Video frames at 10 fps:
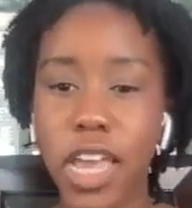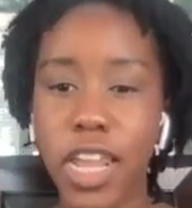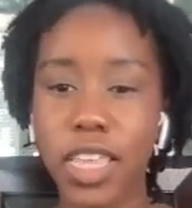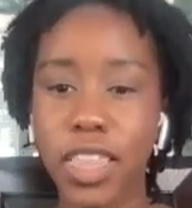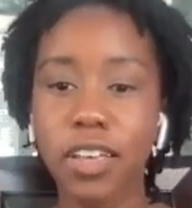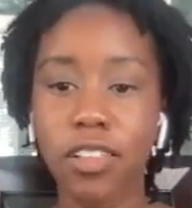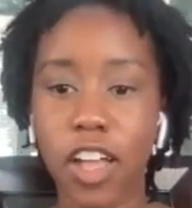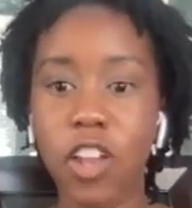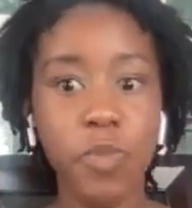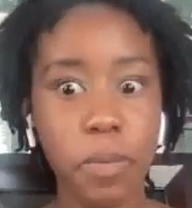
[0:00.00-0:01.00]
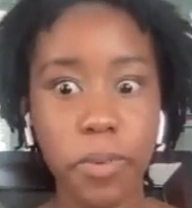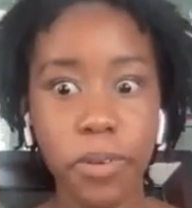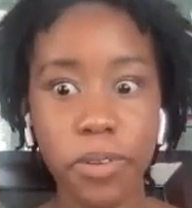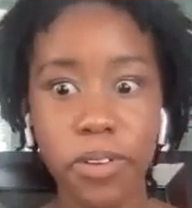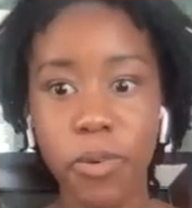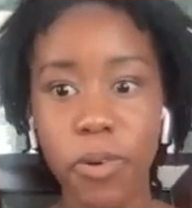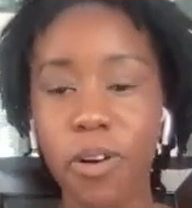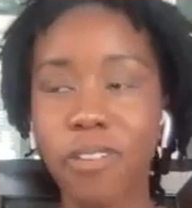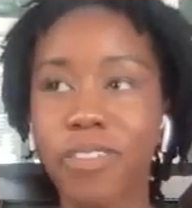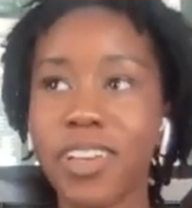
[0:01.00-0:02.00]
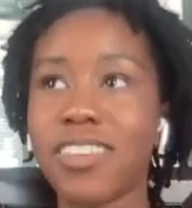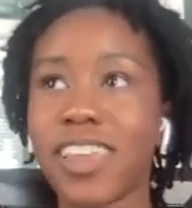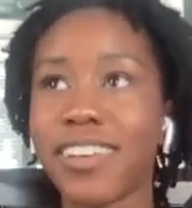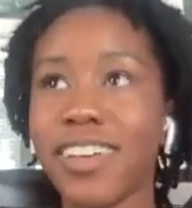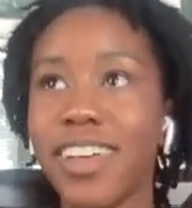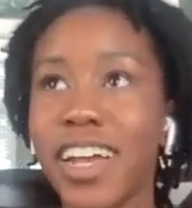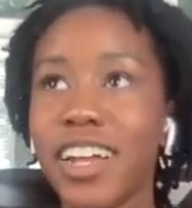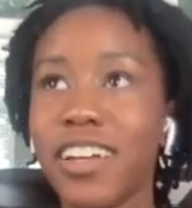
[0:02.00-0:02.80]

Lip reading: And I think a lot of people will always like